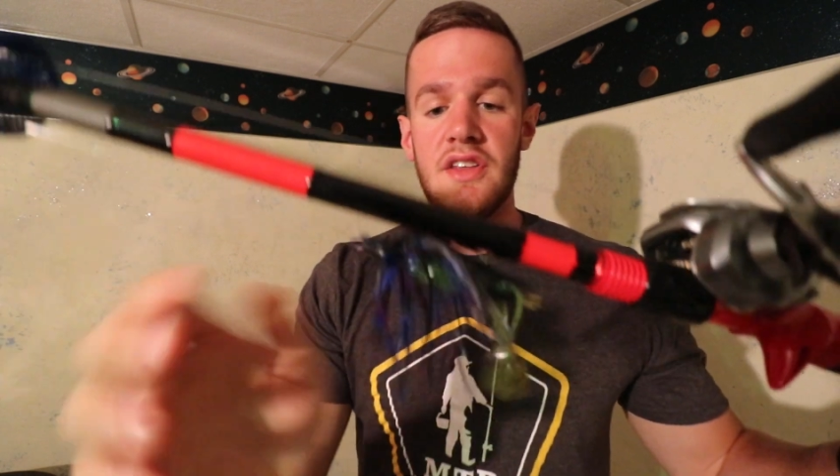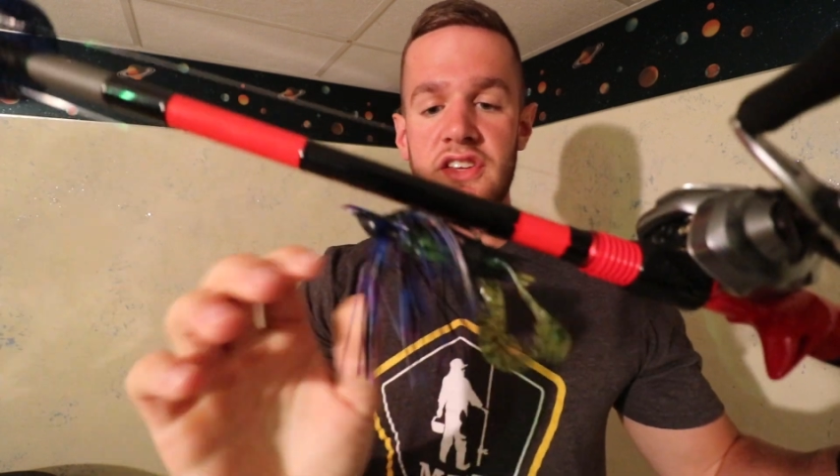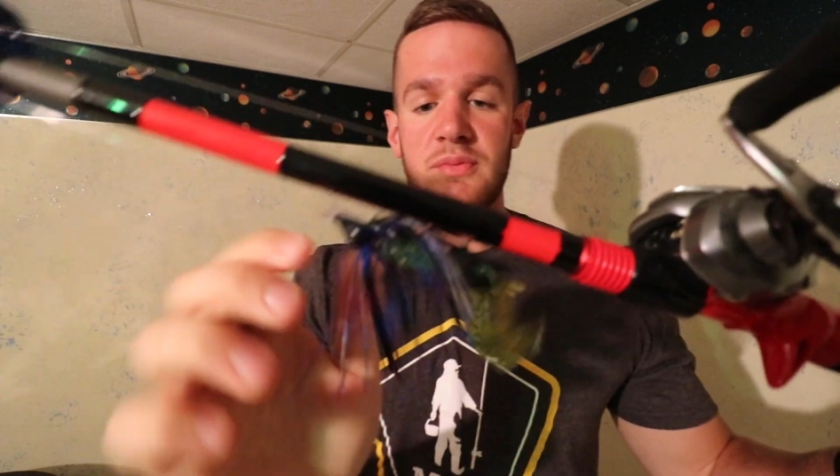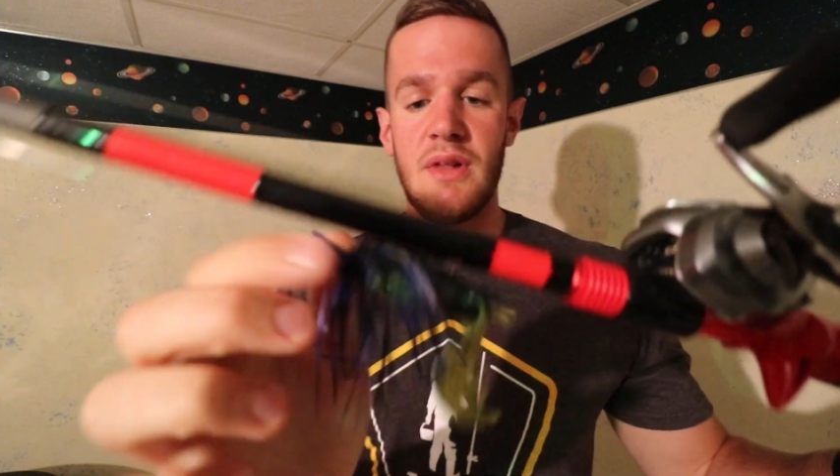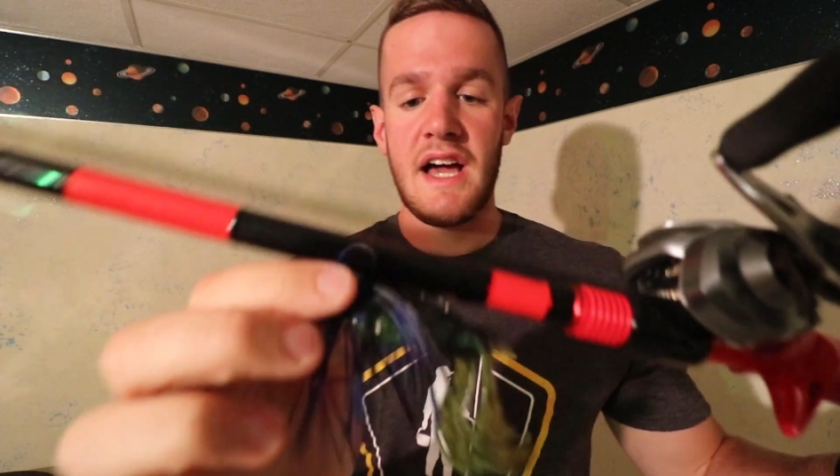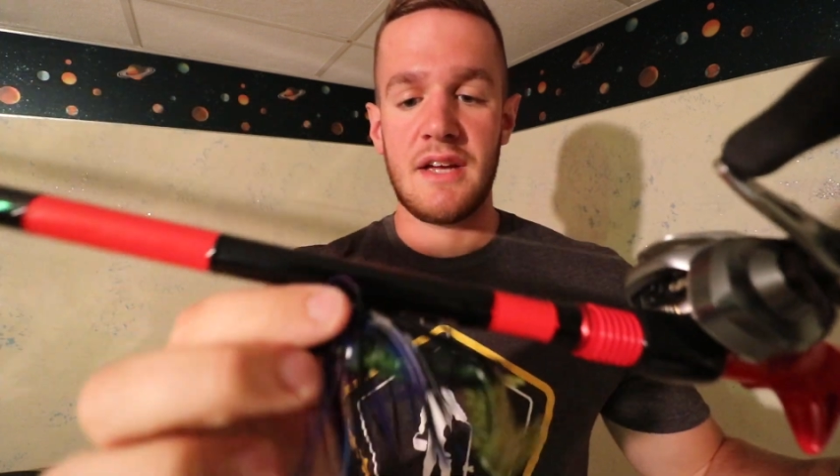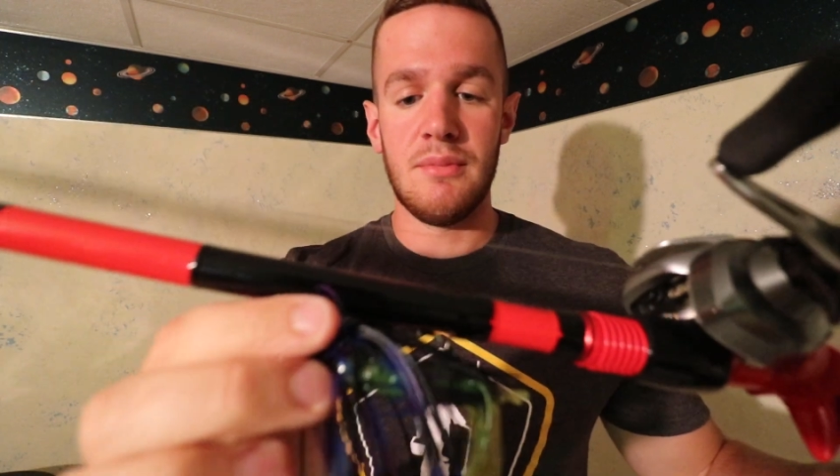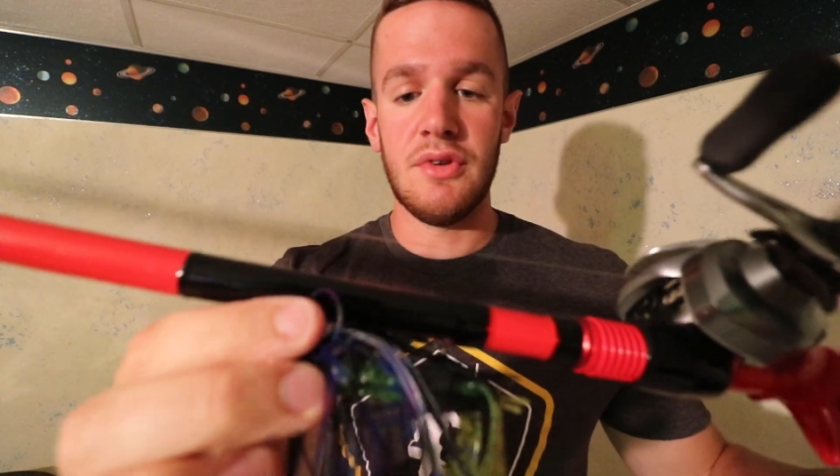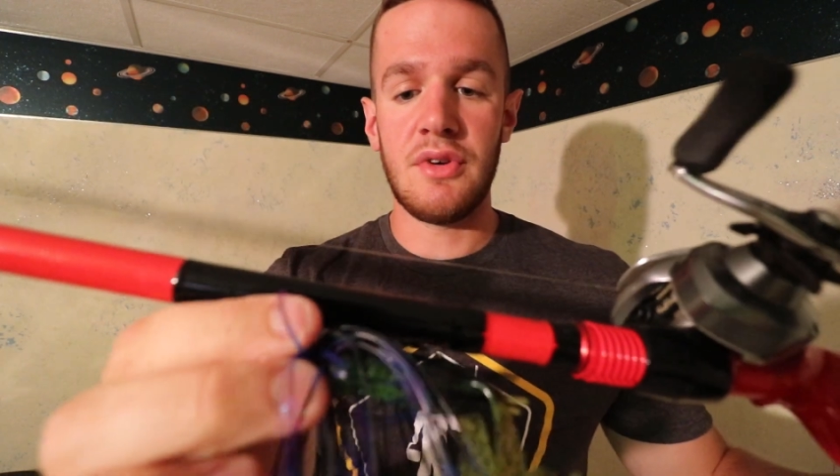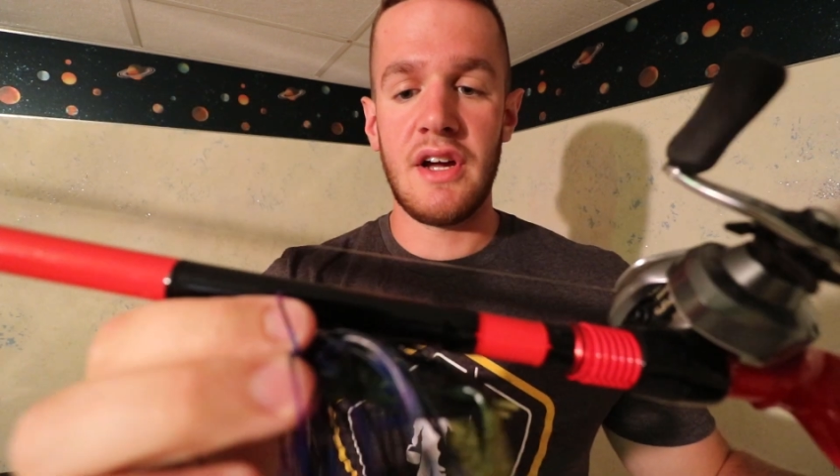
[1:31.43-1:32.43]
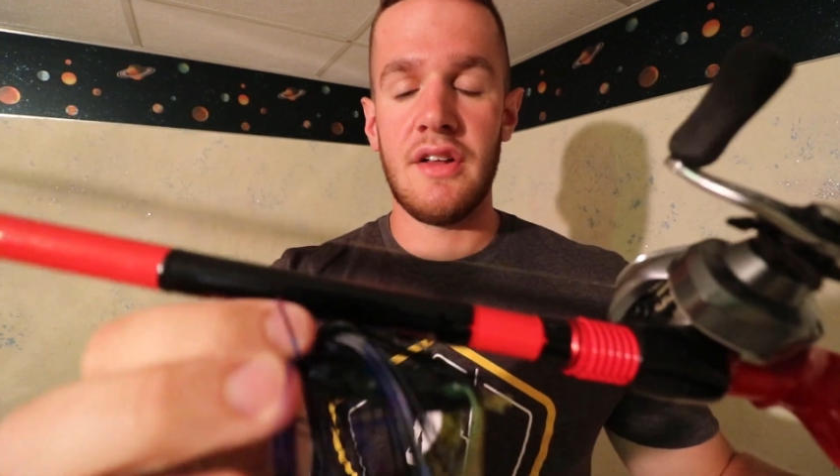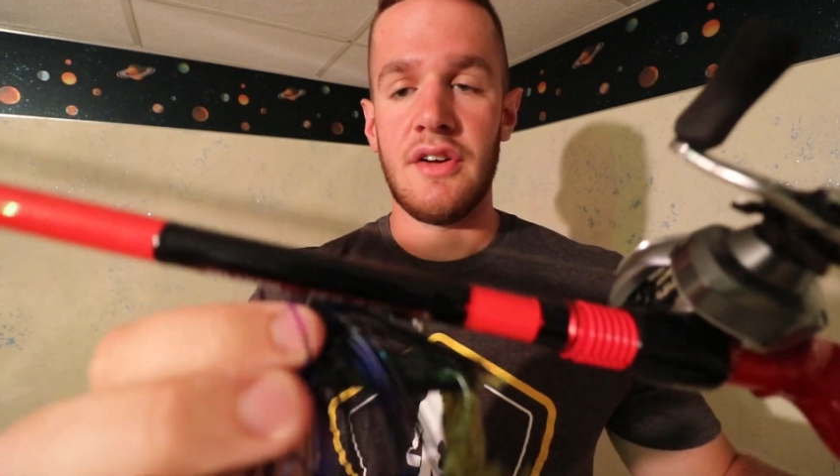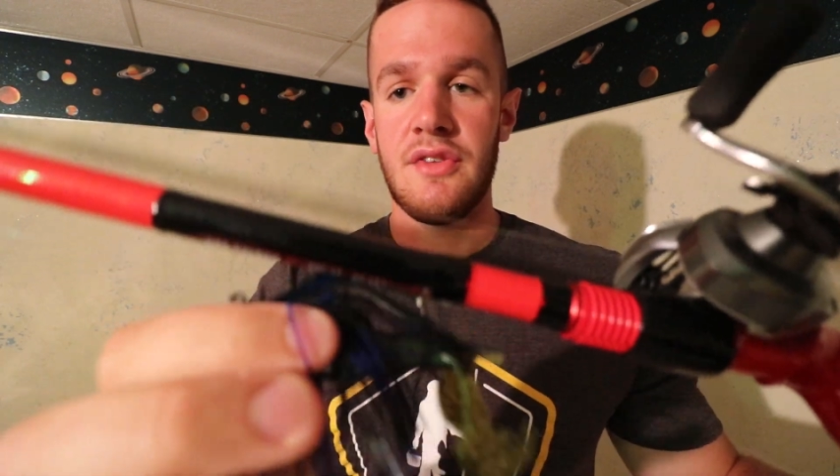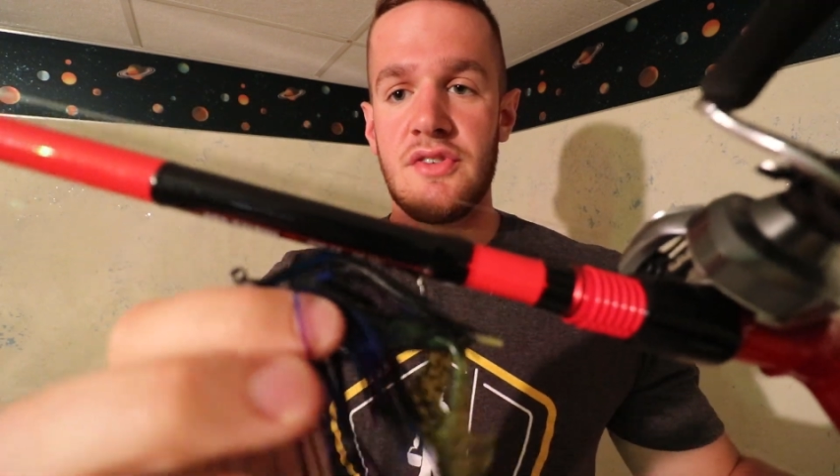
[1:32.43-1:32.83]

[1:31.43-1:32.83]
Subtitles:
And this black and blue color,